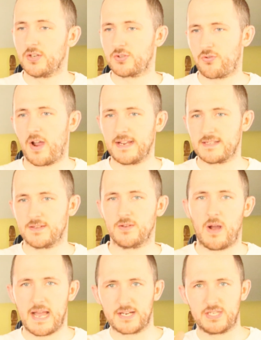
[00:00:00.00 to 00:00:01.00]
trying to do,
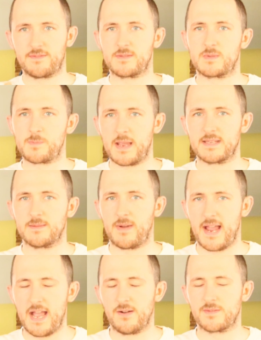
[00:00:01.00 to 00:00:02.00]
I actually have some space in my
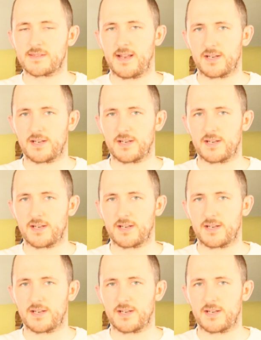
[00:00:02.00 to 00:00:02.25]
house to